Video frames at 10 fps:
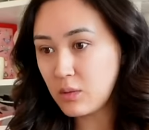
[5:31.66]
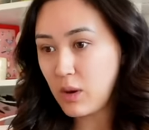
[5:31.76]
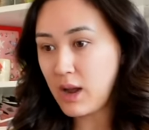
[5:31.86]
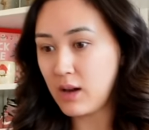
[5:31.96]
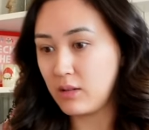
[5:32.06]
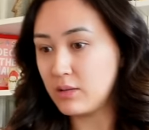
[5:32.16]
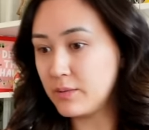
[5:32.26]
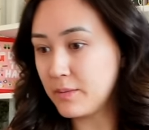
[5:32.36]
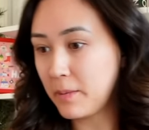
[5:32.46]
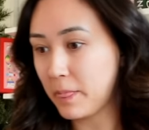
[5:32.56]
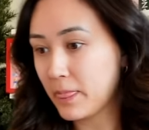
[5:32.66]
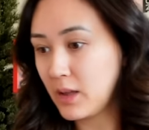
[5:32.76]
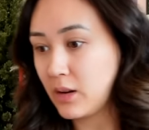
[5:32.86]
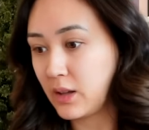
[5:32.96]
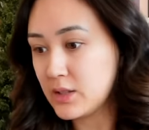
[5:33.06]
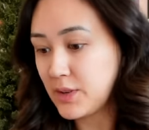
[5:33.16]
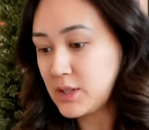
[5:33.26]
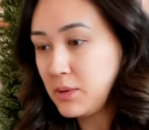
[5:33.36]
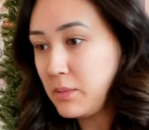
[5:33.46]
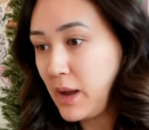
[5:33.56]
Wow. Okay, let's fix
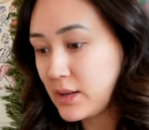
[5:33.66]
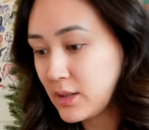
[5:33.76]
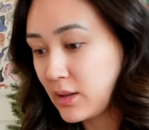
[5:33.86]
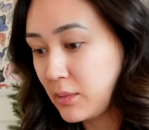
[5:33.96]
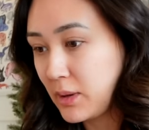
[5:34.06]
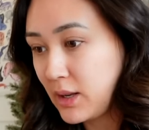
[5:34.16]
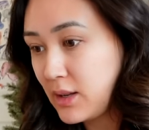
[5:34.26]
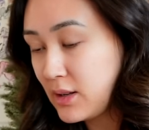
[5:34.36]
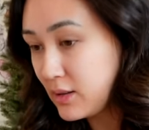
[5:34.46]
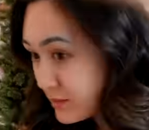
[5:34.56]
up the bangs a little bit.